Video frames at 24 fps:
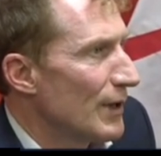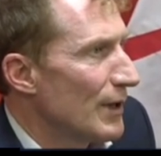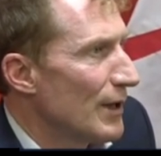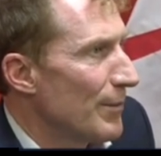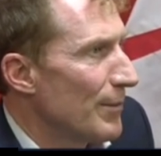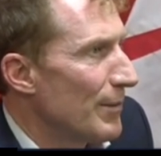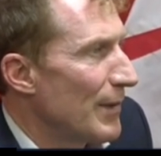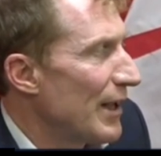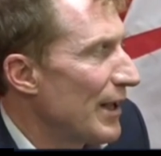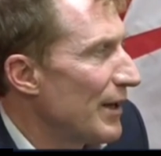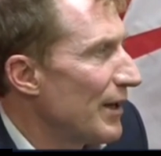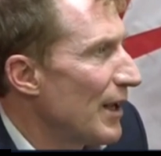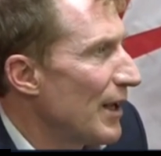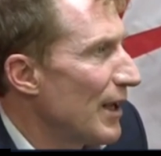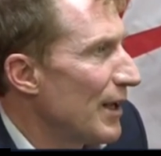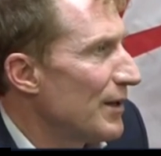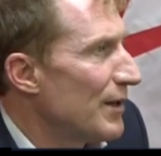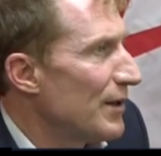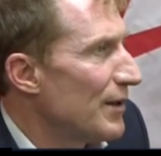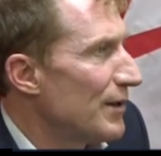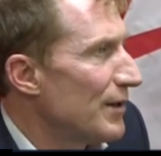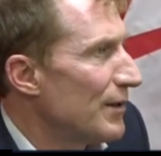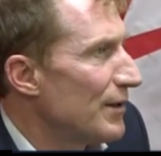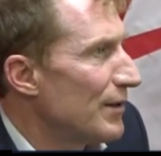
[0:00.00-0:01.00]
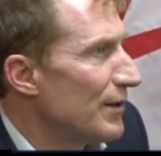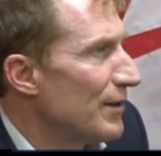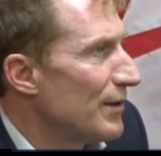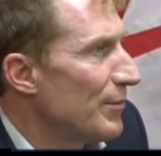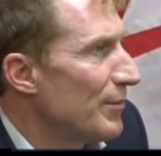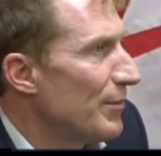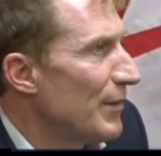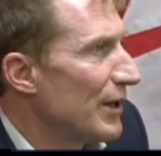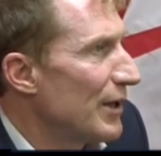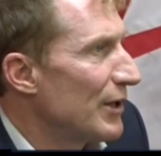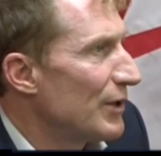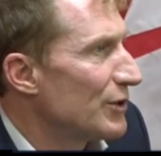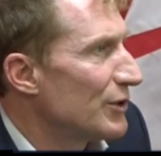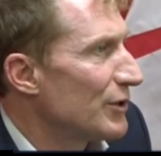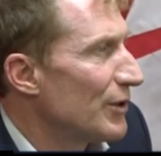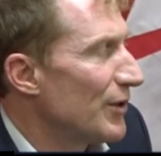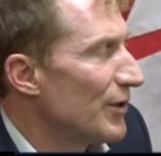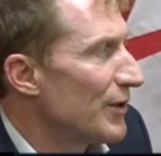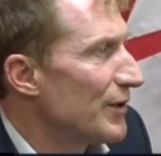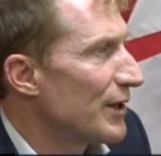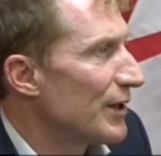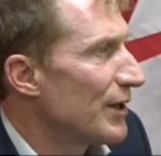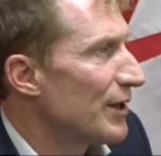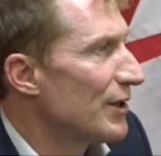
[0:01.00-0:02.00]
and making
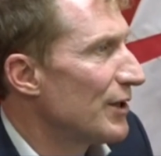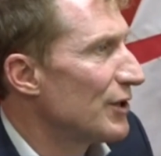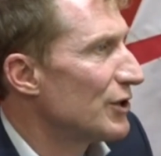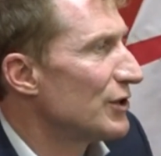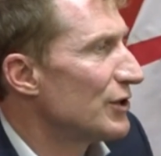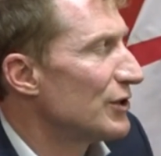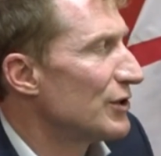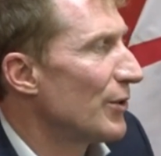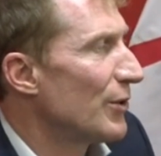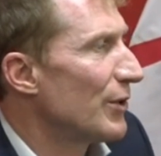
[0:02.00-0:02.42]
sure that the conditions